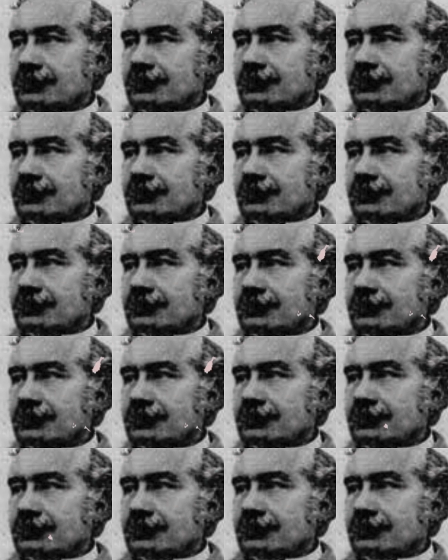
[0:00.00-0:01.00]
This led
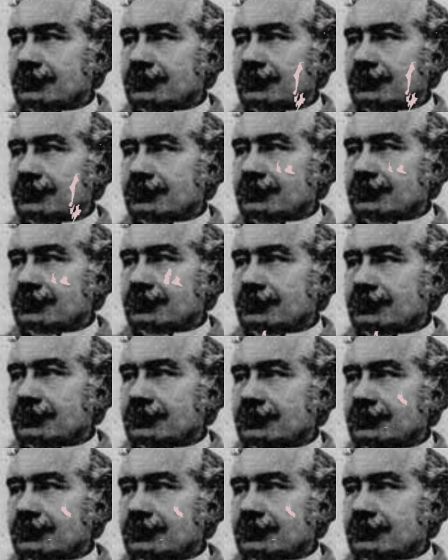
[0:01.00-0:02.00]
to the confiscation of
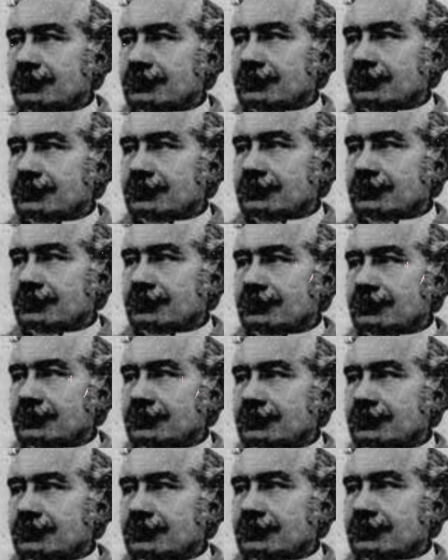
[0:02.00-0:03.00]
much of the family's
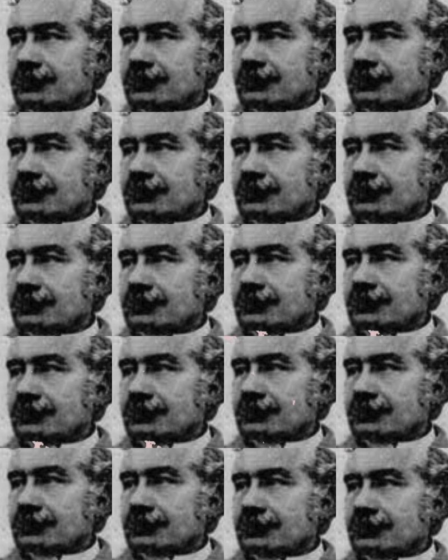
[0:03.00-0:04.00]
wealth and
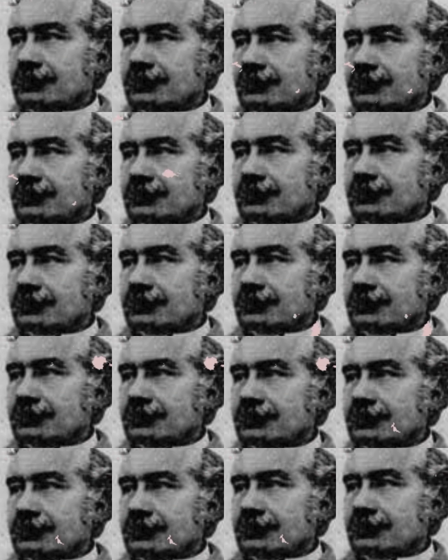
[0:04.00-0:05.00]
property.
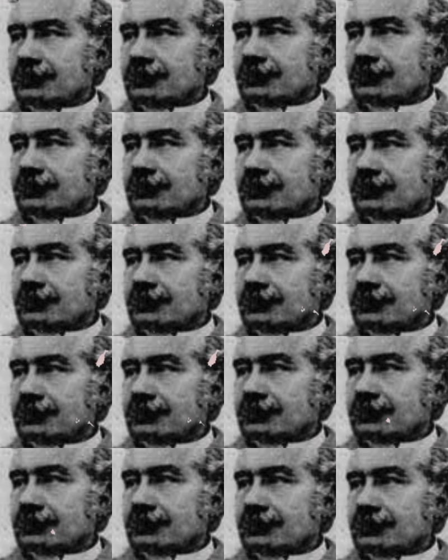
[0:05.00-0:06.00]
Paul-Émile was born
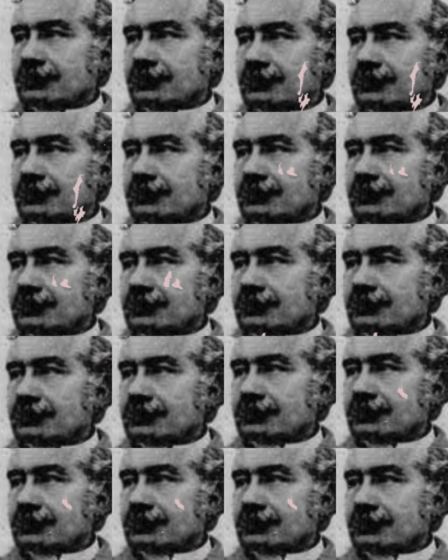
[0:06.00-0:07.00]
to Paul Lecoq de
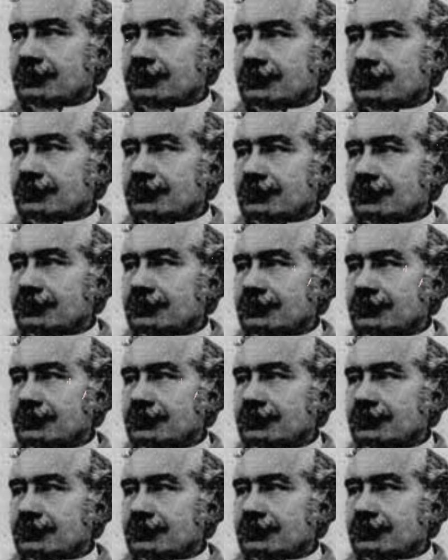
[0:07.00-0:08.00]
Boisbaudran and
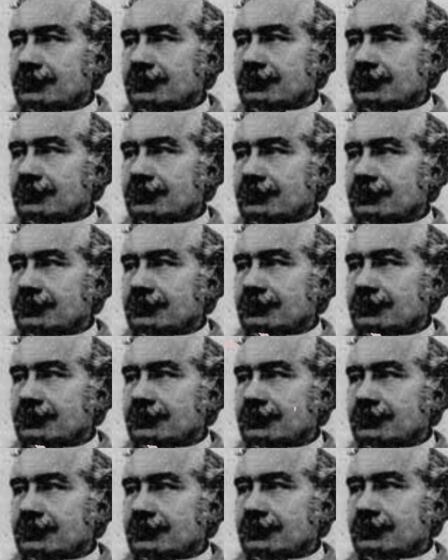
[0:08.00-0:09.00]
Anne-Louise, who
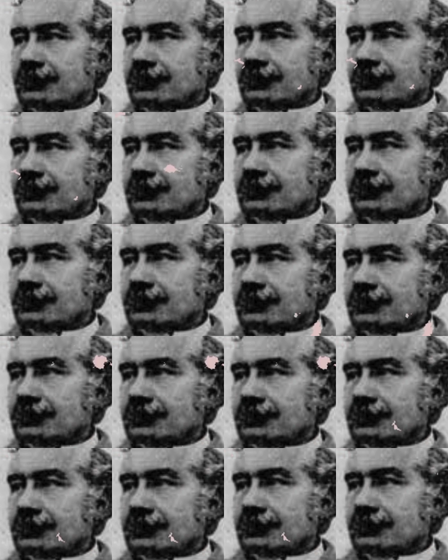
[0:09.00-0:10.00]
provided him with a
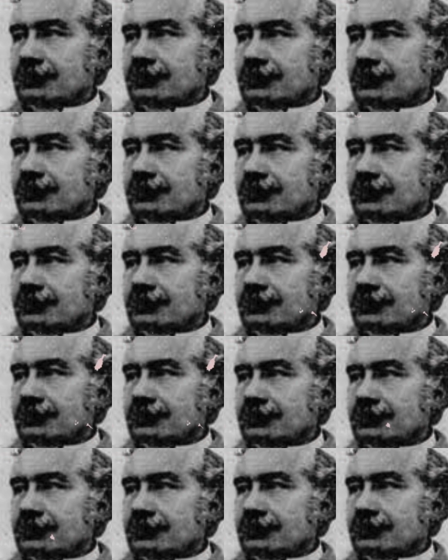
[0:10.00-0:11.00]
well-rounded
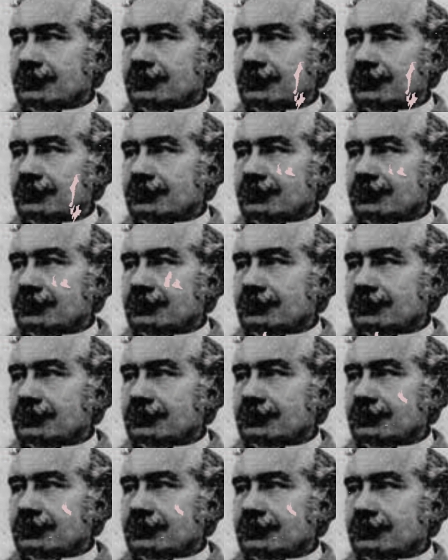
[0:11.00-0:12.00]
education, including
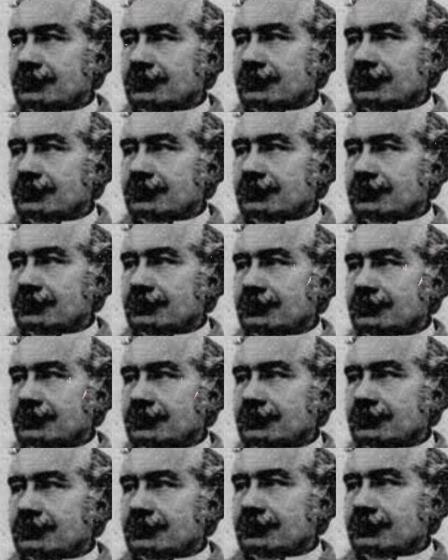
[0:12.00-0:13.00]
history and foreign
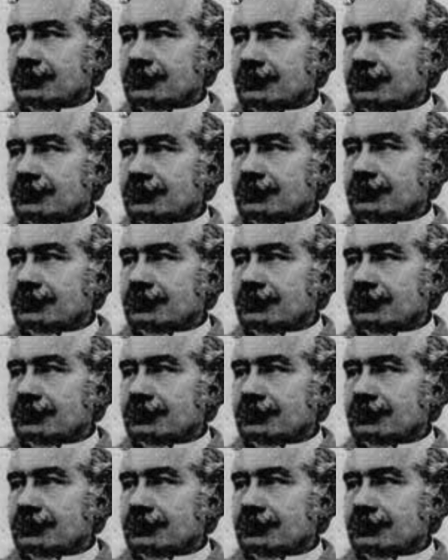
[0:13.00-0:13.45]
languages.